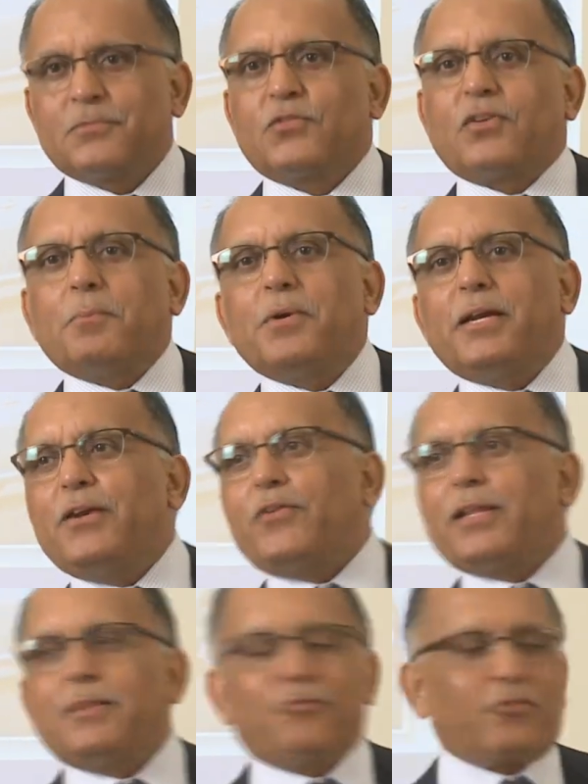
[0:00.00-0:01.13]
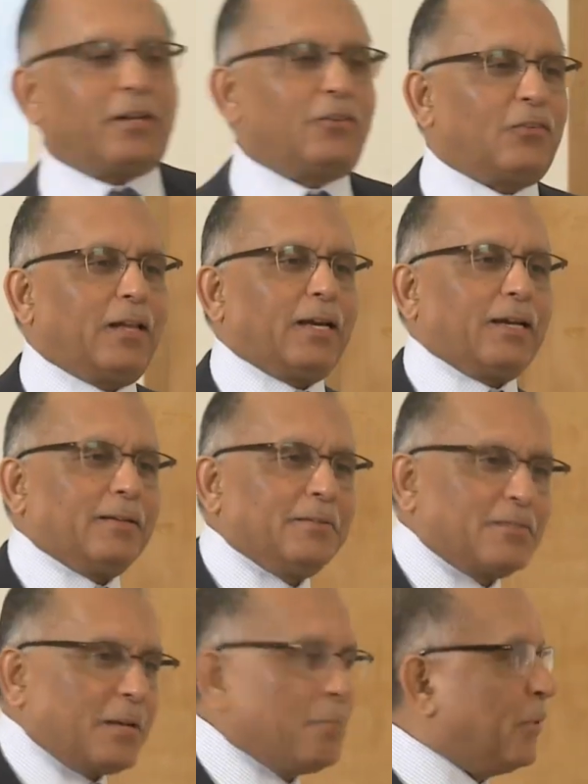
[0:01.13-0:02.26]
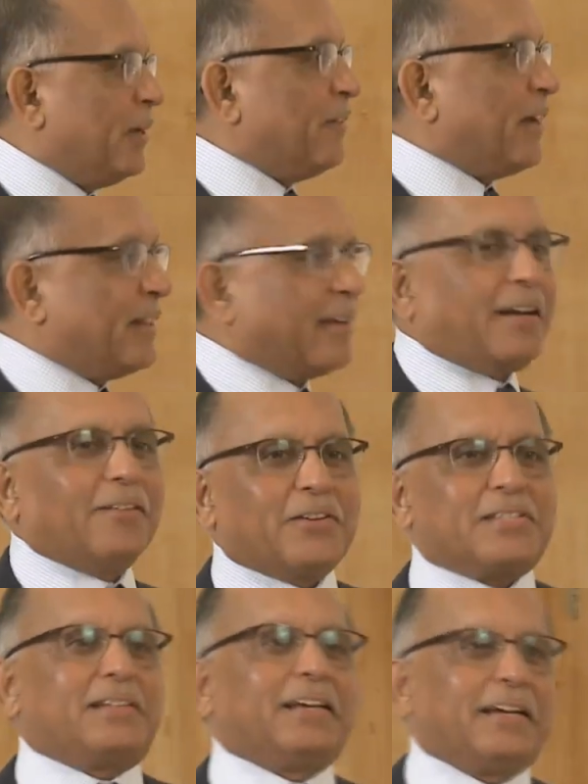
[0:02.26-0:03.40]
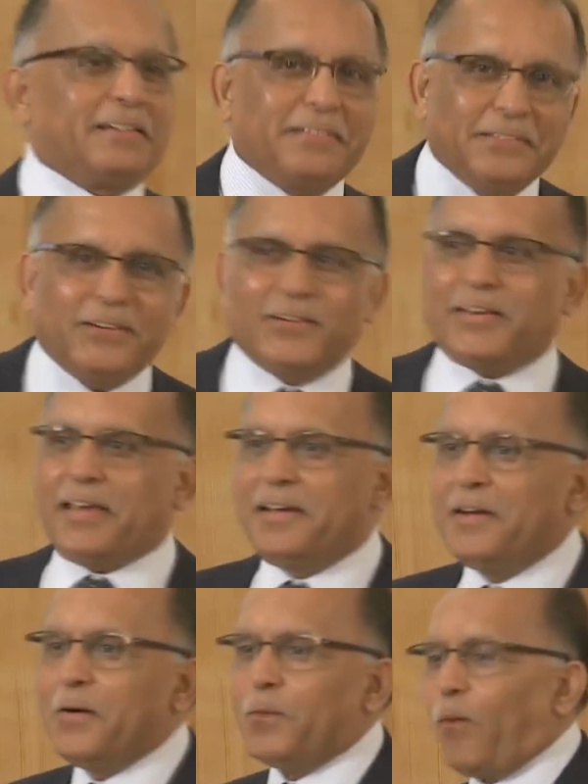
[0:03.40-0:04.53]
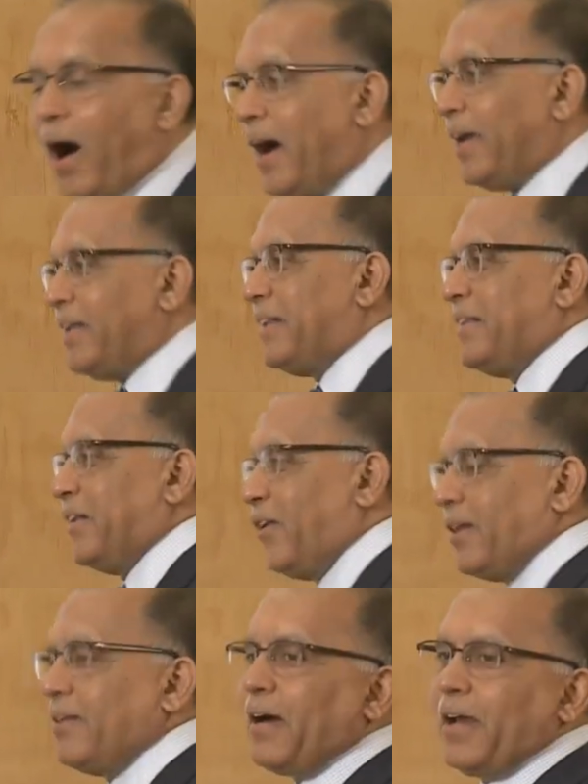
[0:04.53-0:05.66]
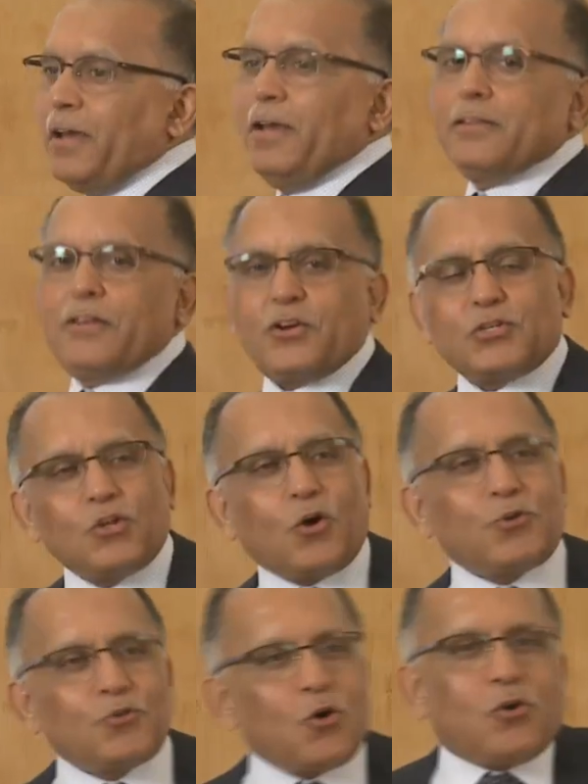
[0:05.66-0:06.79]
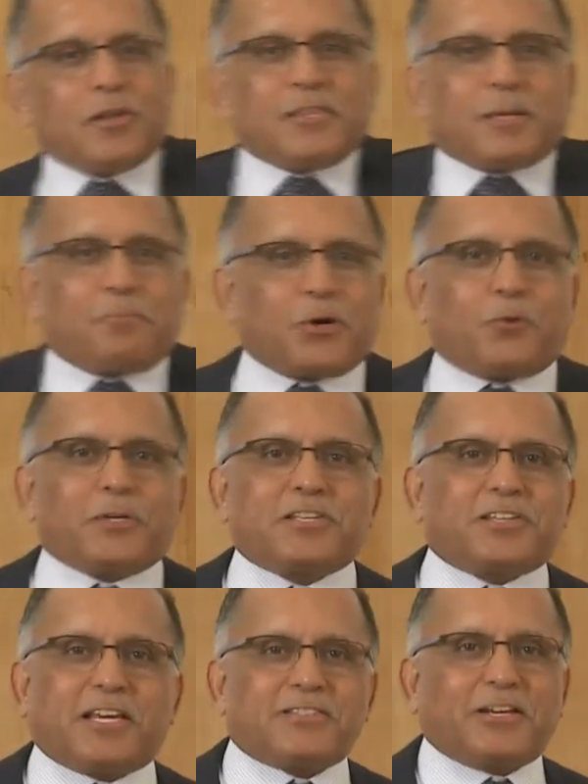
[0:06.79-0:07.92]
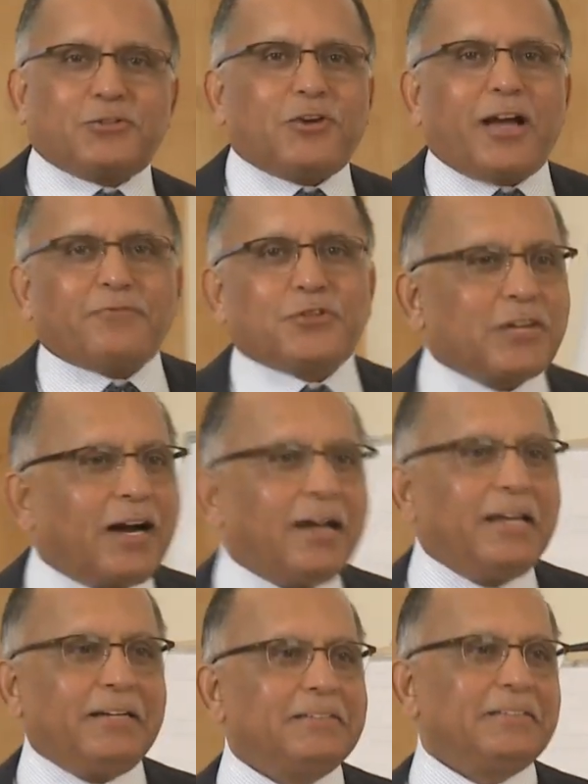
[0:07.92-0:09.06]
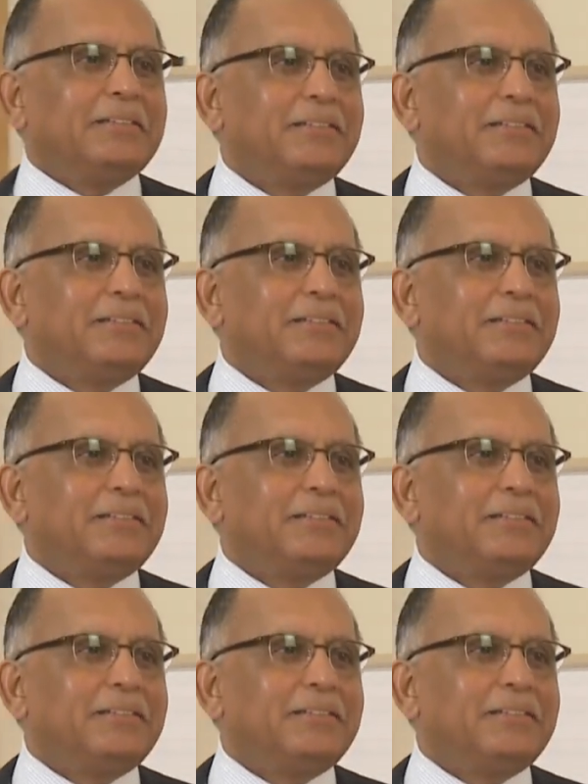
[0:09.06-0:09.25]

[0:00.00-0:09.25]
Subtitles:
Somebody read the front slide. Somebody read the cover slide. Okay? Why did they not die? There is no rule in the book which says that you have to die.